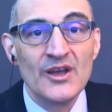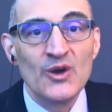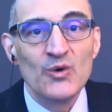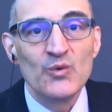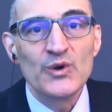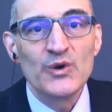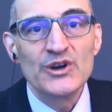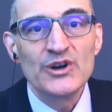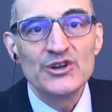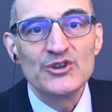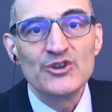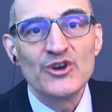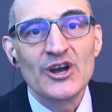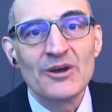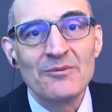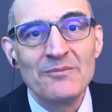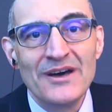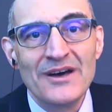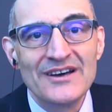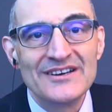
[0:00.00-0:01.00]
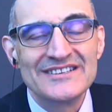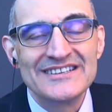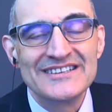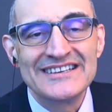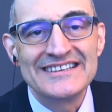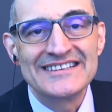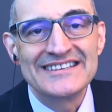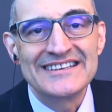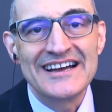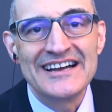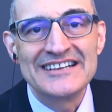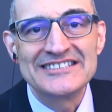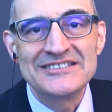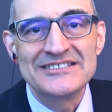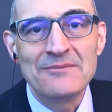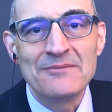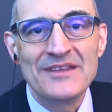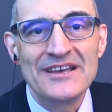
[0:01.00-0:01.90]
we're going to talk about a concept